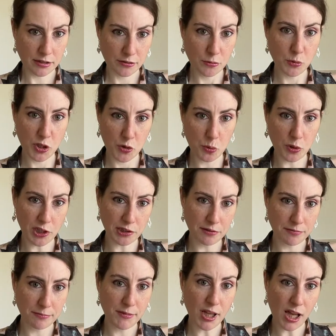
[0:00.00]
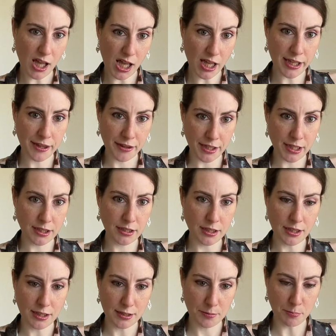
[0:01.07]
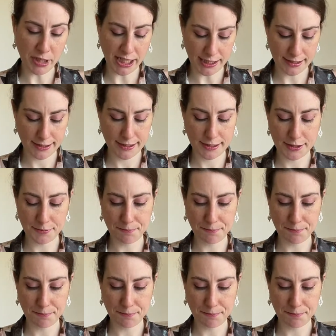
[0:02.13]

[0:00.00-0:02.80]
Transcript: which one I think is best.